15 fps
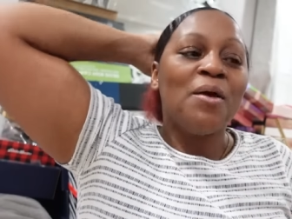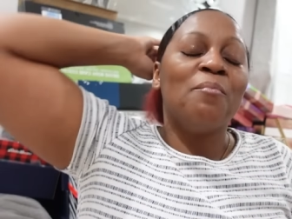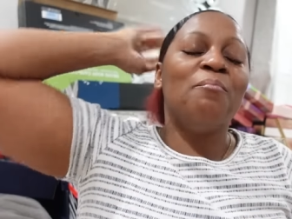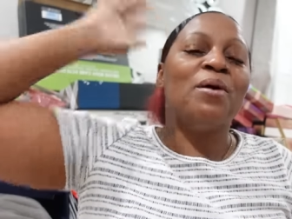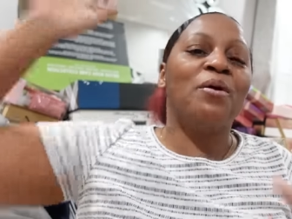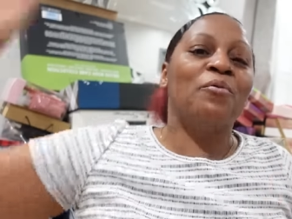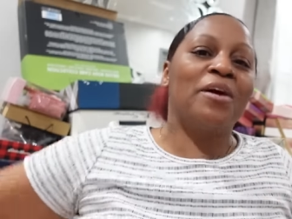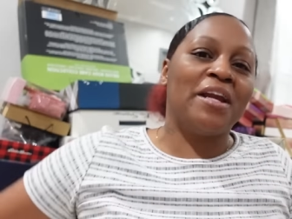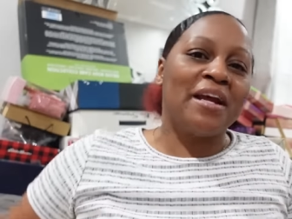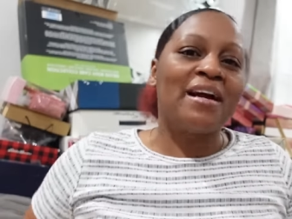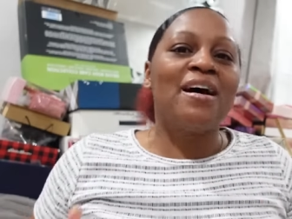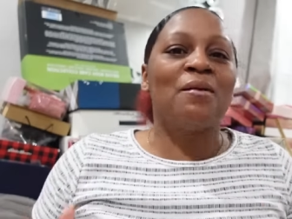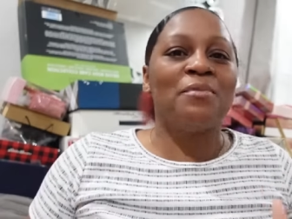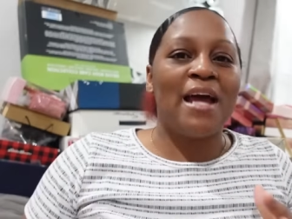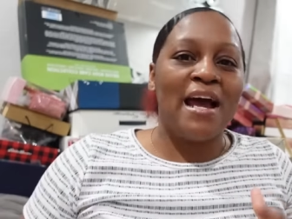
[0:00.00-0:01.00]
But when it
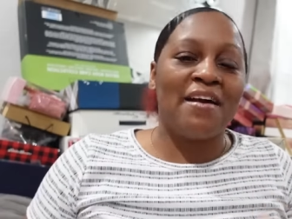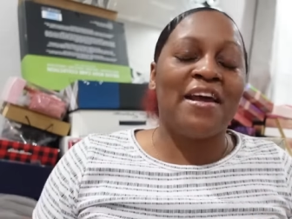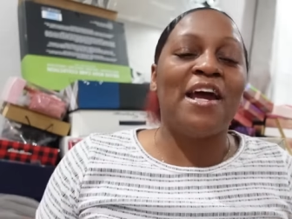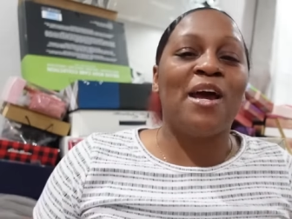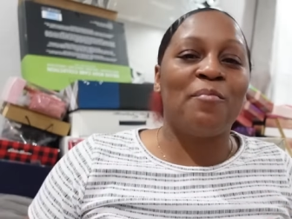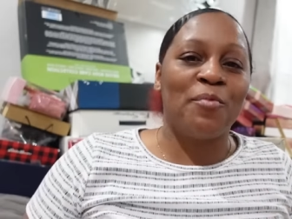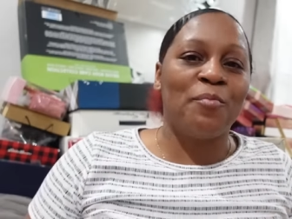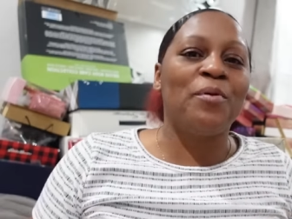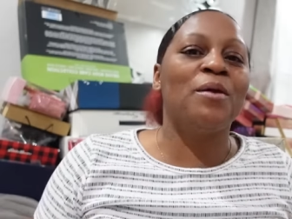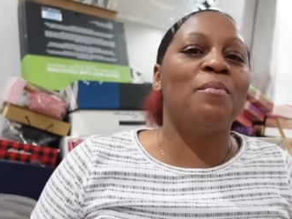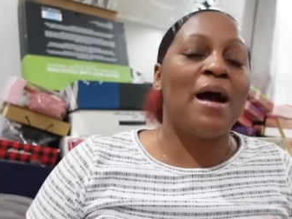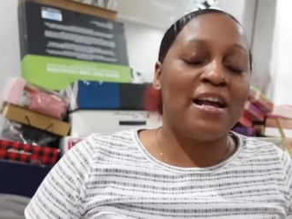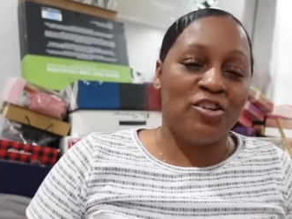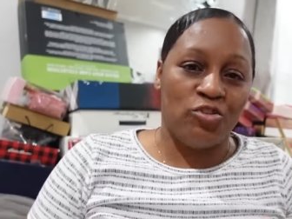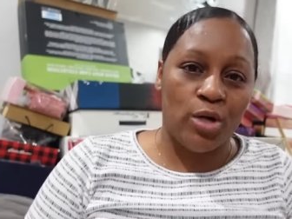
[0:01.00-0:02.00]
come down to helping
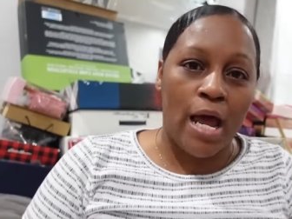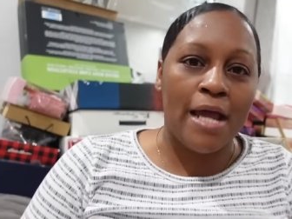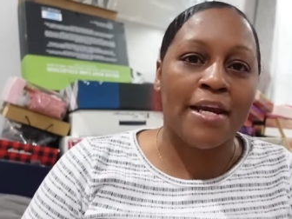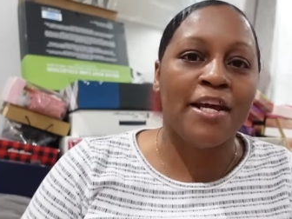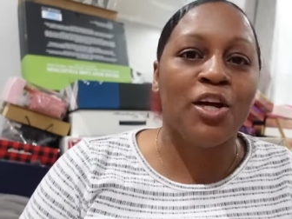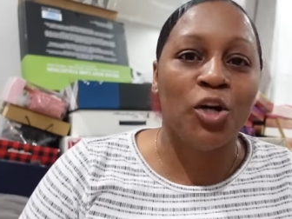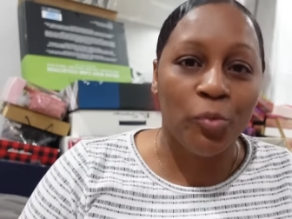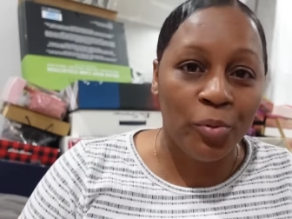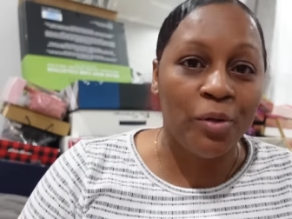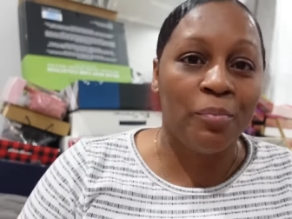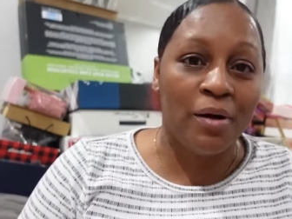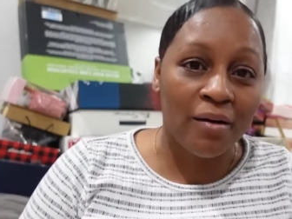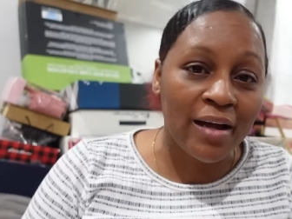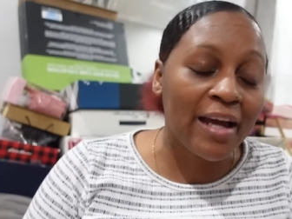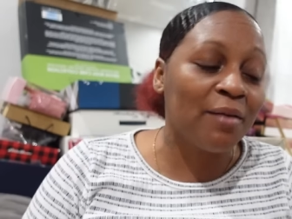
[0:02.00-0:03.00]
people, I do like to help
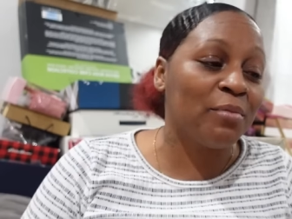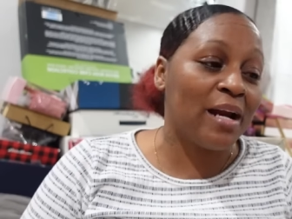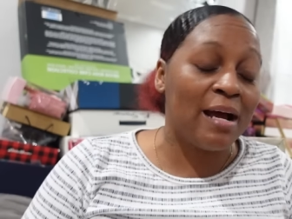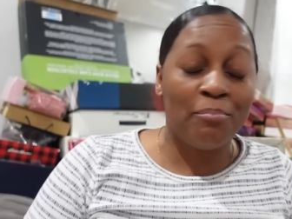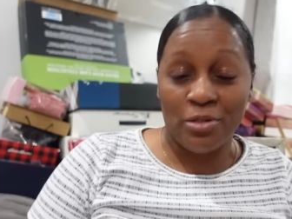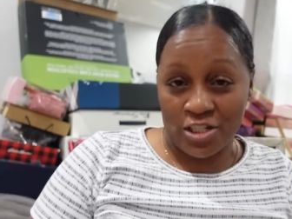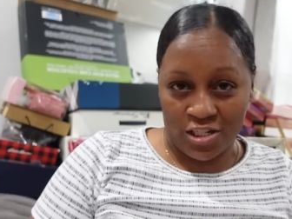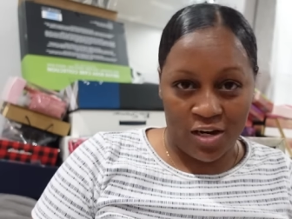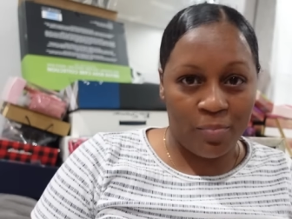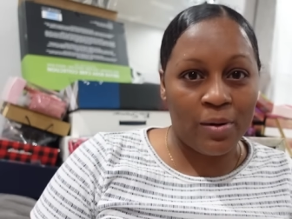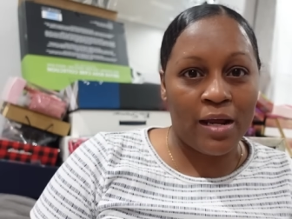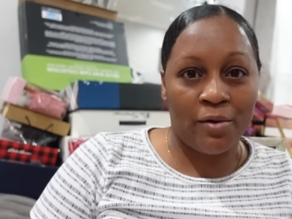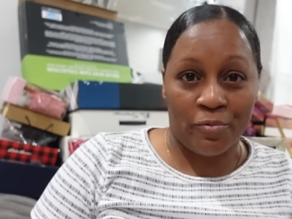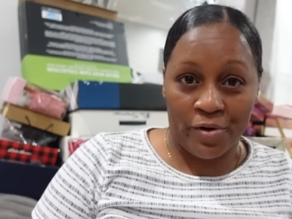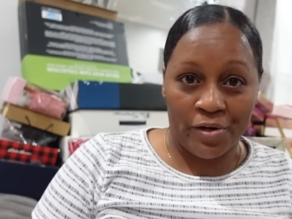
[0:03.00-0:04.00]
people, okay? But I put you in your
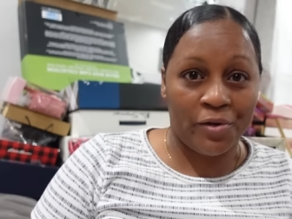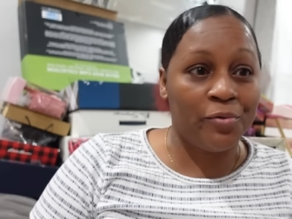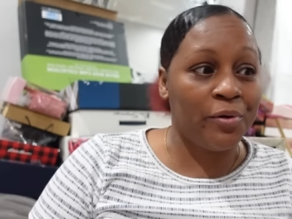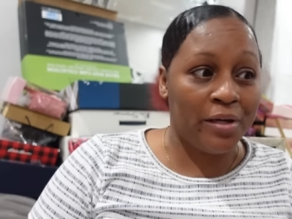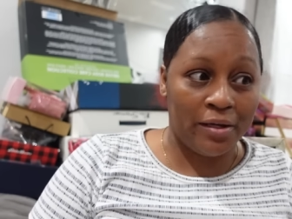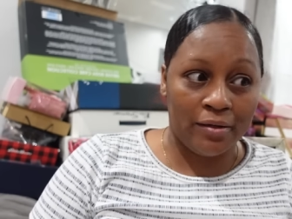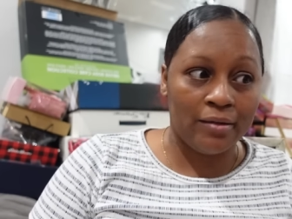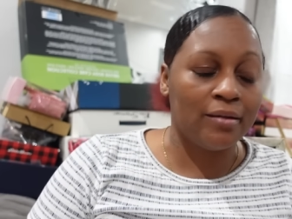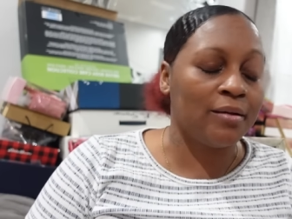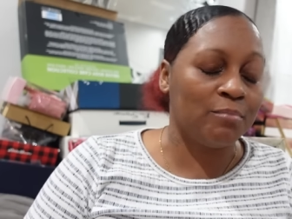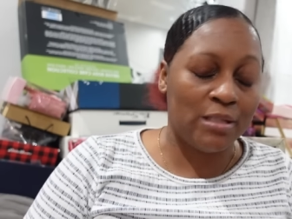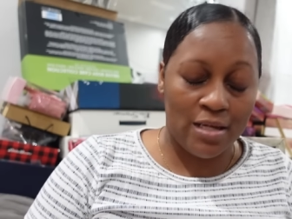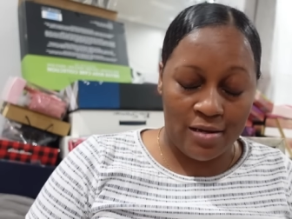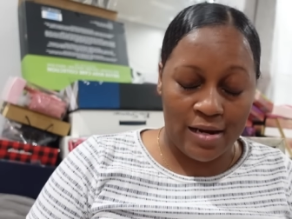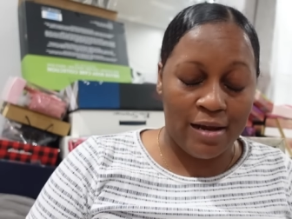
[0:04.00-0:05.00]
place real quick. I'll
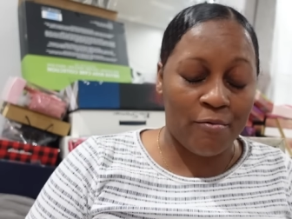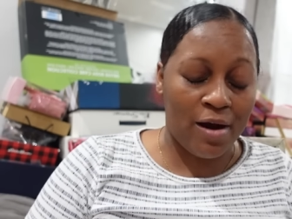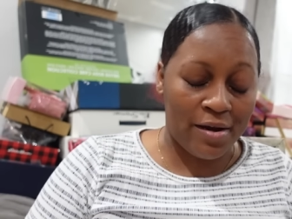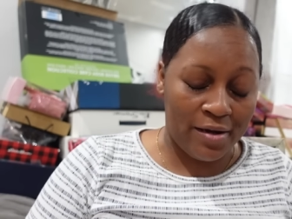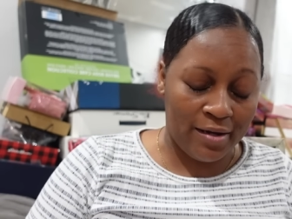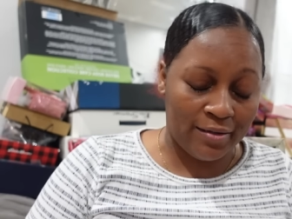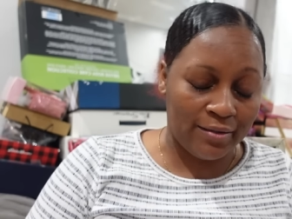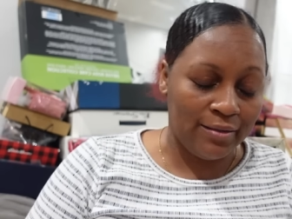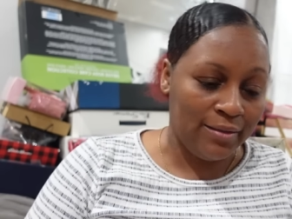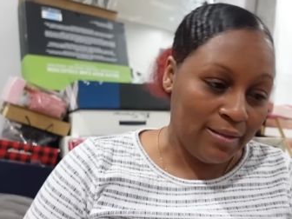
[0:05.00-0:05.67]
tell you that right now.